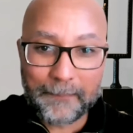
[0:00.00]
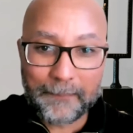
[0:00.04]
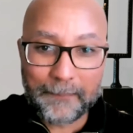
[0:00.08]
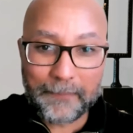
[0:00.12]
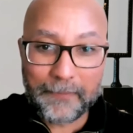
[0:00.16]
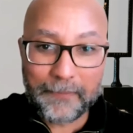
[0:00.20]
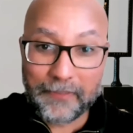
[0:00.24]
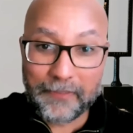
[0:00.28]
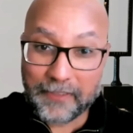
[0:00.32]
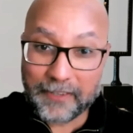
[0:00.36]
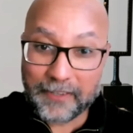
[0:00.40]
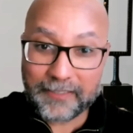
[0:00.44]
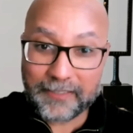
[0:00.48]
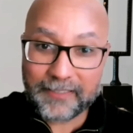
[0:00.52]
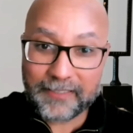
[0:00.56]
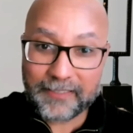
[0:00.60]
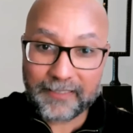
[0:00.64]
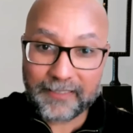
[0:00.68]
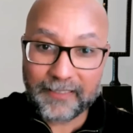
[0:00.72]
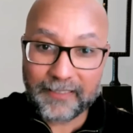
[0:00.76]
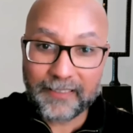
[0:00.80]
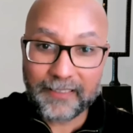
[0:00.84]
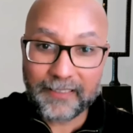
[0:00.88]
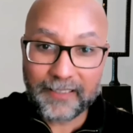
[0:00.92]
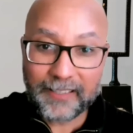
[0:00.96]

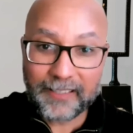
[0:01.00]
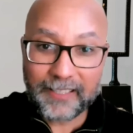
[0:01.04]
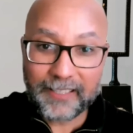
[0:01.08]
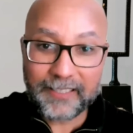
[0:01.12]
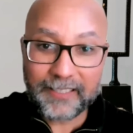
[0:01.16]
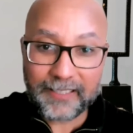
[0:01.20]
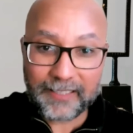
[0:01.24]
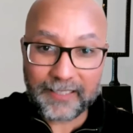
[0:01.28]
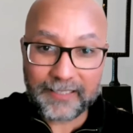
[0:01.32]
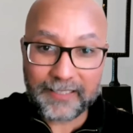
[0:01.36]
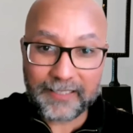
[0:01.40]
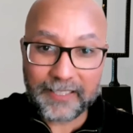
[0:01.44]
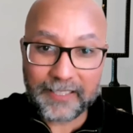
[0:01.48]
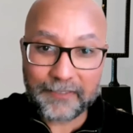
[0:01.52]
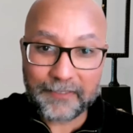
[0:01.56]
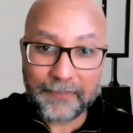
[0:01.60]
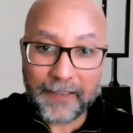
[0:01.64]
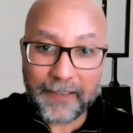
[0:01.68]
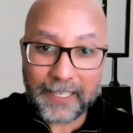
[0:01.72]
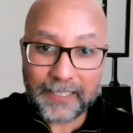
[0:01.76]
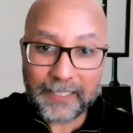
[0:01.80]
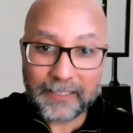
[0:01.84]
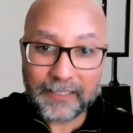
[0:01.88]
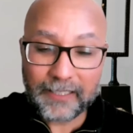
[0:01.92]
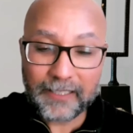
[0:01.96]
this key success
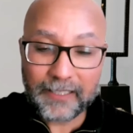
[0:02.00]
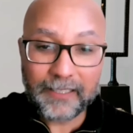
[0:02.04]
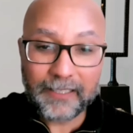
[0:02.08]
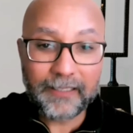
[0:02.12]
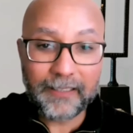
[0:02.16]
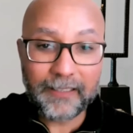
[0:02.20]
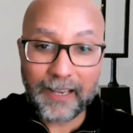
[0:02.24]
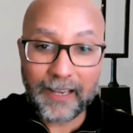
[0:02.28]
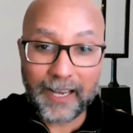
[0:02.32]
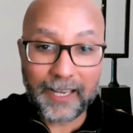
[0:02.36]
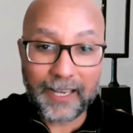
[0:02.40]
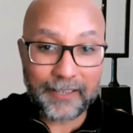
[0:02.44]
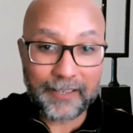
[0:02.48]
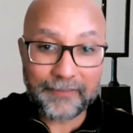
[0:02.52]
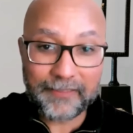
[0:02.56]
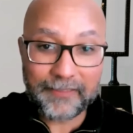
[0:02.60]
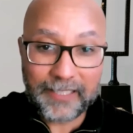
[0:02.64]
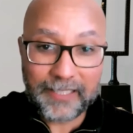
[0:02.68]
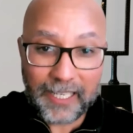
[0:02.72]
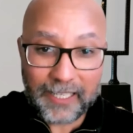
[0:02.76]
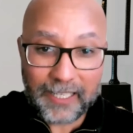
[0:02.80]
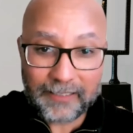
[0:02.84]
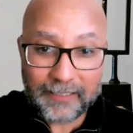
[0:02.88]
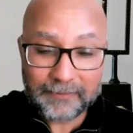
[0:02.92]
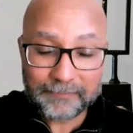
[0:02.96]
factor out of
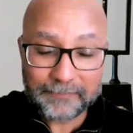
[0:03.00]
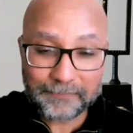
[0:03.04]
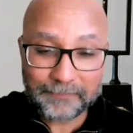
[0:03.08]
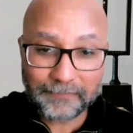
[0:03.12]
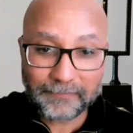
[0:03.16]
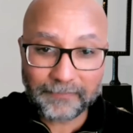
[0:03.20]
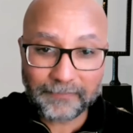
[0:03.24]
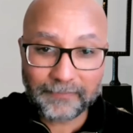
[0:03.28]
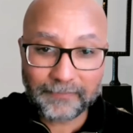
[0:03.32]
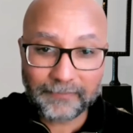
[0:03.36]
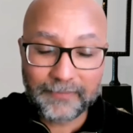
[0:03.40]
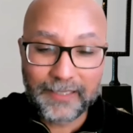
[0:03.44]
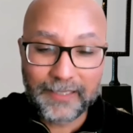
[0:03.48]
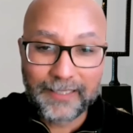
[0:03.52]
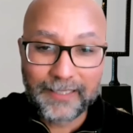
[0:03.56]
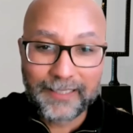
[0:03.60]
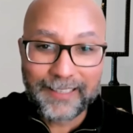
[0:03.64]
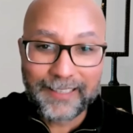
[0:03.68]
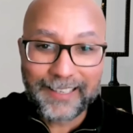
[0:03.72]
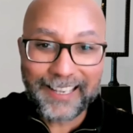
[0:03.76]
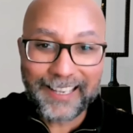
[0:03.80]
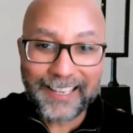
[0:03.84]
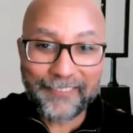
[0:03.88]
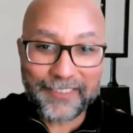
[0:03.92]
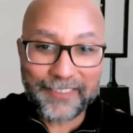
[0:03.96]
10?
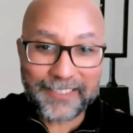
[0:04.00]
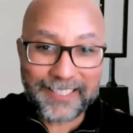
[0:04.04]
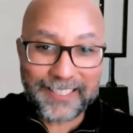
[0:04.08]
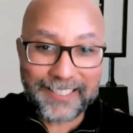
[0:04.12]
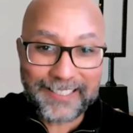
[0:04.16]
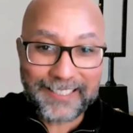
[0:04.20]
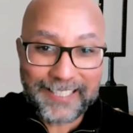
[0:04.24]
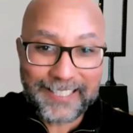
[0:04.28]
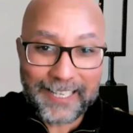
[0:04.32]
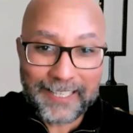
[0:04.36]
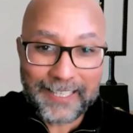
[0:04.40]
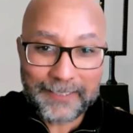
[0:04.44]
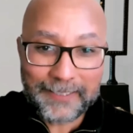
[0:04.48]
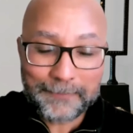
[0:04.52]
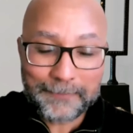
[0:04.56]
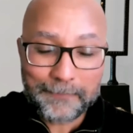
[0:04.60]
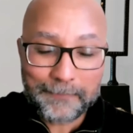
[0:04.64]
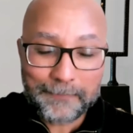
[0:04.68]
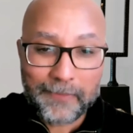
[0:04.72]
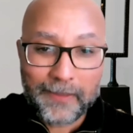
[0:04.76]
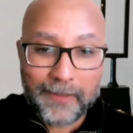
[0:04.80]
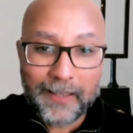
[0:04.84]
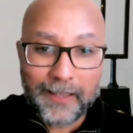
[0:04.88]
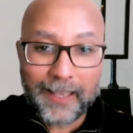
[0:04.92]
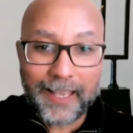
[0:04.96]
If it's a 10,
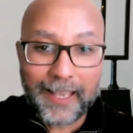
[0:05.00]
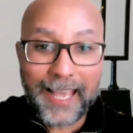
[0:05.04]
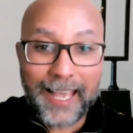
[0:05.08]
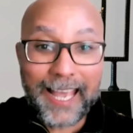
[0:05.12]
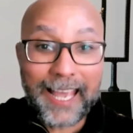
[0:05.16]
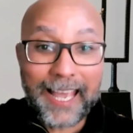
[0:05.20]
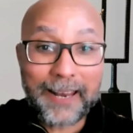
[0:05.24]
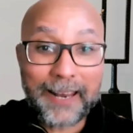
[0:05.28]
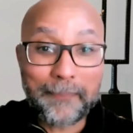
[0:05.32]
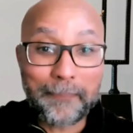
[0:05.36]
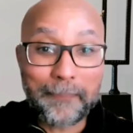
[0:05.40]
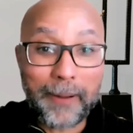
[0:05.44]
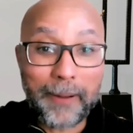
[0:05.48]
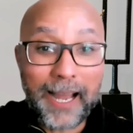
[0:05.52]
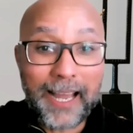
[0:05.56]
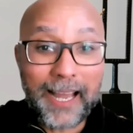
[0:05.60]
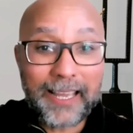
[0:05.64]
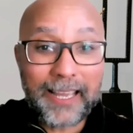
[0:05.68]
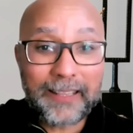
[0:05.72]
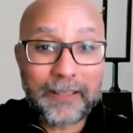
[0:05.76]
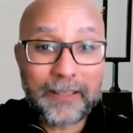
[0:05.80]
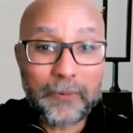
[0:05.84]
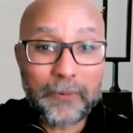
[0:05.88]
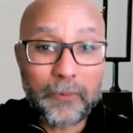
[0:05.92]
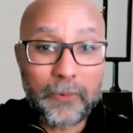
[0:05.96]
and
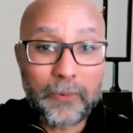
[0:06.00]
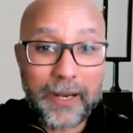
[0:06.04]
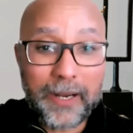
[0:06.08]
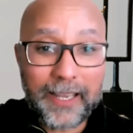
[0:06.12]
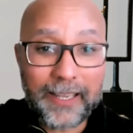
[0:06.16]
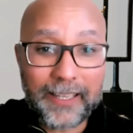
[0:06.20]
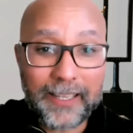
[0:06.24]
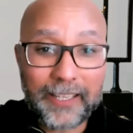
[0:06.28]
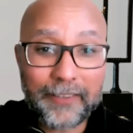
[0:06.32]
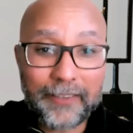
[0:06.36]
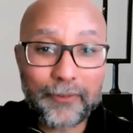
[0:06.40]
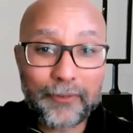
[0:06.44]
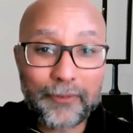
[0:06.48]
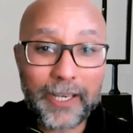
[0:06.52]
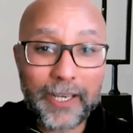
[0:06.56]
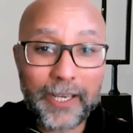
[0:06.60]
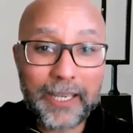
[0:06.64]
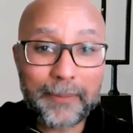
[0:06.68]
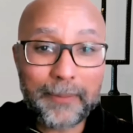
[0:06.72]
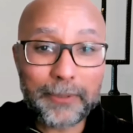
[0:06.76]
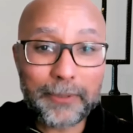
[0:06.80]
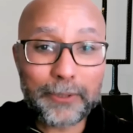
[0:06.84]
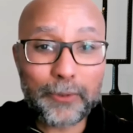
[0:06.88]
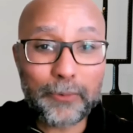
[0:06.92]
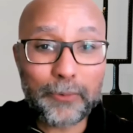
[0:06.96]
by the way, if you're
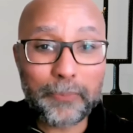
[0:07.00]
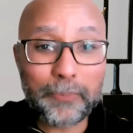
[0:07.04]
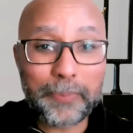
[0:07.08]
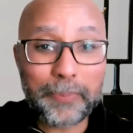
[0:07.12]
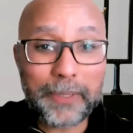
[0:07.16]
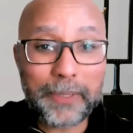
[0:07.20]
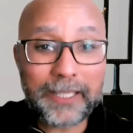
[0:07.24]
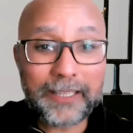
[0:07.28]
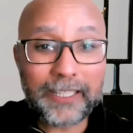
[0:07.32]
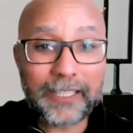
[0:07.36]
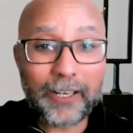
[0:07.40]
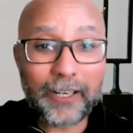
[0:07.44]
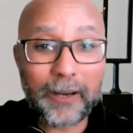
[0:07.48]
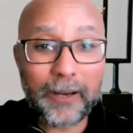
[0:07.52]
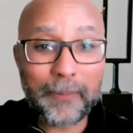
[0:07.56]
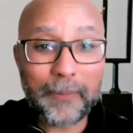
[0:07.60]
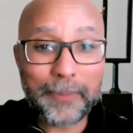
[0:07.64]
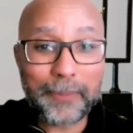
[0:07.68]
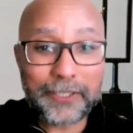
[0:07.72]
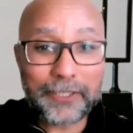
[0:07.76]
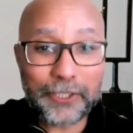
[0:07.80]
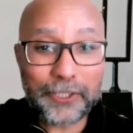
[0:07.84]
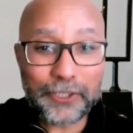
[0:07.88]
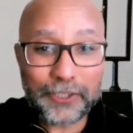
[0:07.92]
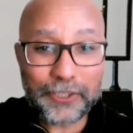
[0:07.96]
able to beat the
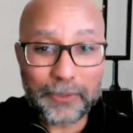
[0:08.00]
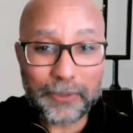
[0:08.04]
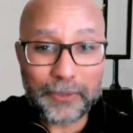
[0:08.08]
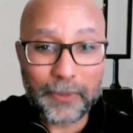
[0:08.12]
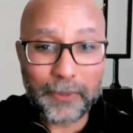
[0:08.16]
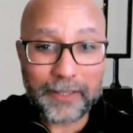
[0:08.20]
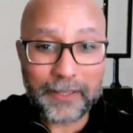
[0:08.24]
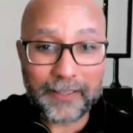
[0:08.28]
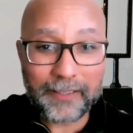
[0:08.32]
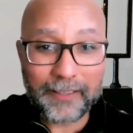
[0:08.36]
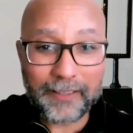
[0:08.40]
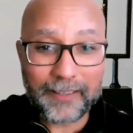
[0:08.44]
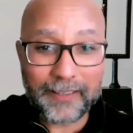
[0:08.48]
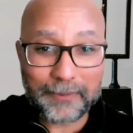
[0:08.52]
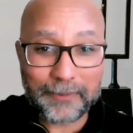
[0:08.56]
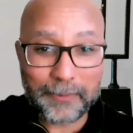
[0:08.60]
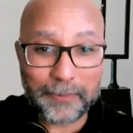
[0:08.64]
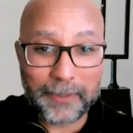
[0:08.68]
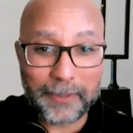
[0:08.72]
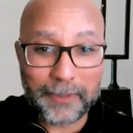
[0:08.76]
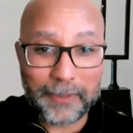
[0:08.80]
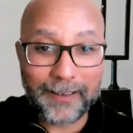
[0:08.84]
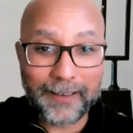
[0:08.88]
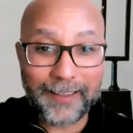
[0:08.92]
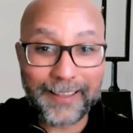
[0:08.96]
competition with it as
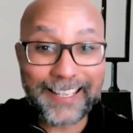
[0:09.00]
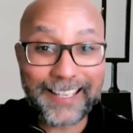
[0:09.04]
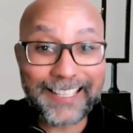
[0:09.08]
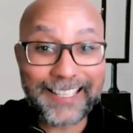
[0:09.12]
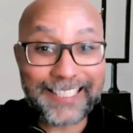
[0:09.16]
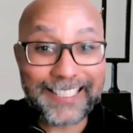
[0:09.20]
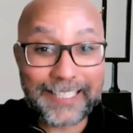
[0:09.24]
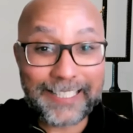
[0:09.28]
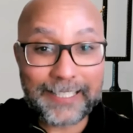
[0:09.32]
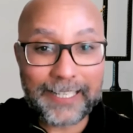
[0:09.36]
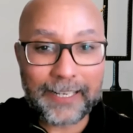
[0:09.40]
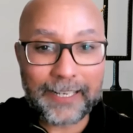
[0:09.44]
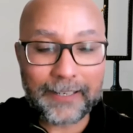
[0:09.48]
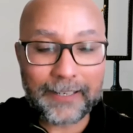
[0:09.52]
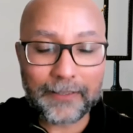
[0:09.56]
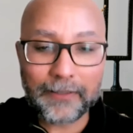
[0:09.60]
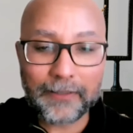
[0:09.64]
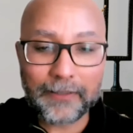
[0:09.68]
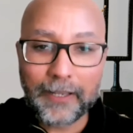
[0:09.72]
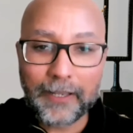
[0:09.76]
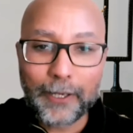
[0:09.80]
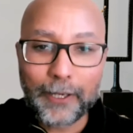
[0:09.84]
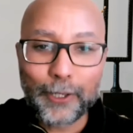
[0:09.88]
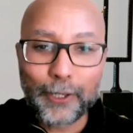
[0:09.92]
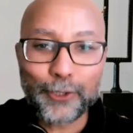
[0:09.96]
well, it's a 10.
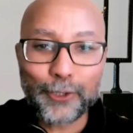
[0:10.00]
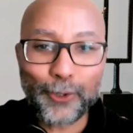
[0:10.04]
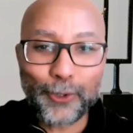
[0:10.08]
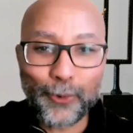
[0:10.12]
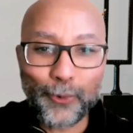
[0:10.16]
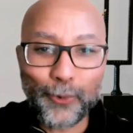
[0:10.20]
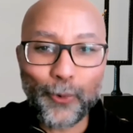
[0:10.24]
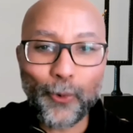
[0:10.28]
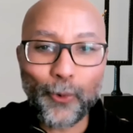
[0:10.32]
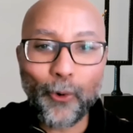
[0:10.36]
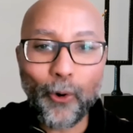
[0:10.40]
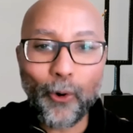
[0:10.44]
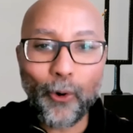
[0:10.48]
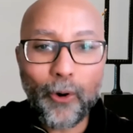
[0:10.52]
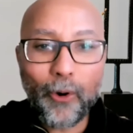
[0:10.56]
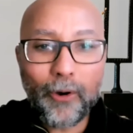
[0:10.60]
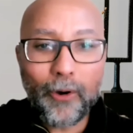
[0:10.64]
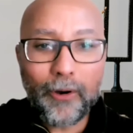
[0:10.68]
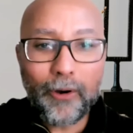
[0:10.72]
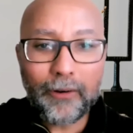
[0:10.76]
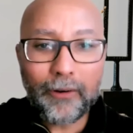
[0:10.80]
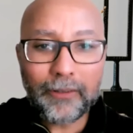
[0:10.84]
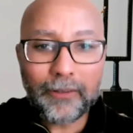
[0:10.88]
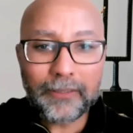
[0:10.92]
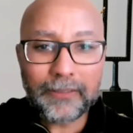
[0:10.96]
So
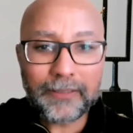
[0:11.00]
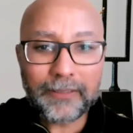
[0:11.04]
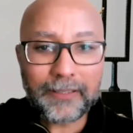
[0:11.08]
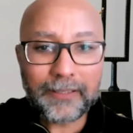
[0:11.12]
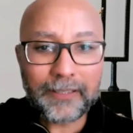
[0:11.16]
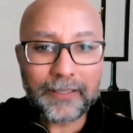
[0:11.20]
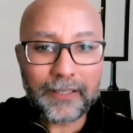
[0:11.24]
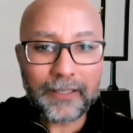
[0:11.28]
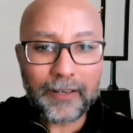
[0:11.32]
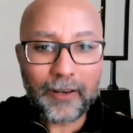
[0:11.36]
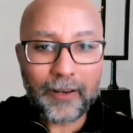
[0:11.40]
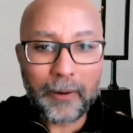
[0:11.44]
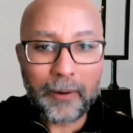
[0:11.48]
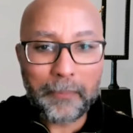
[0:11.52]
all the